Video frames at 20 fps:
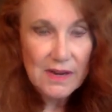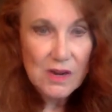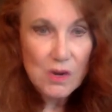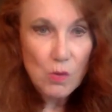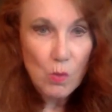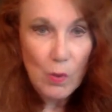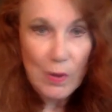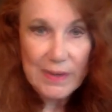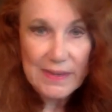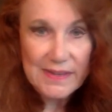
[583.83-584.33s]

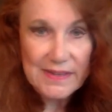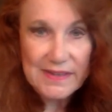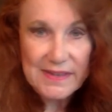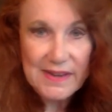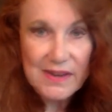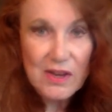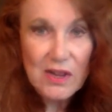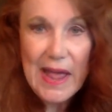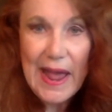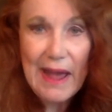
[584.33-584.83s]
We
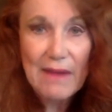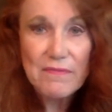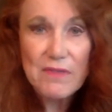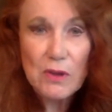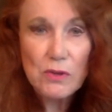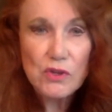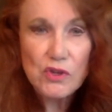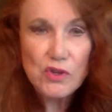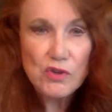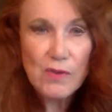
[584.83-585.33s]
still have
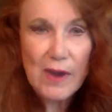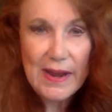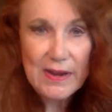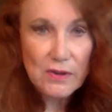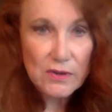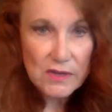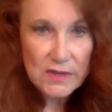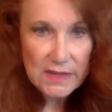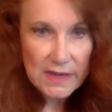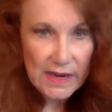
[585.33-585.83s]
those
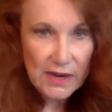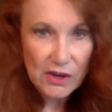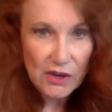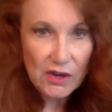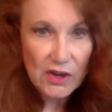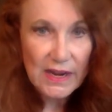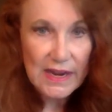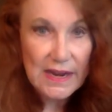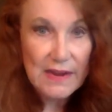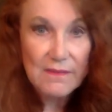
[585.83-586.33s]
traders
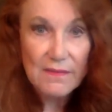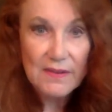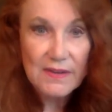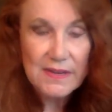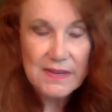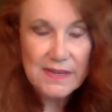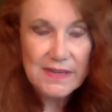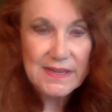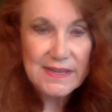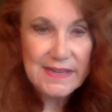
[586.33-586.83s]
here even
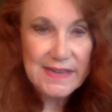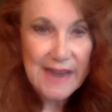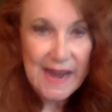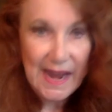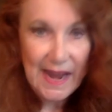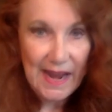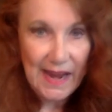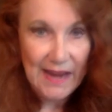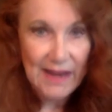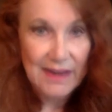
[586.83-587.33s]

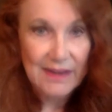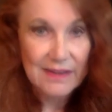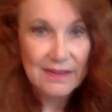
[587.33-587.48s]
today.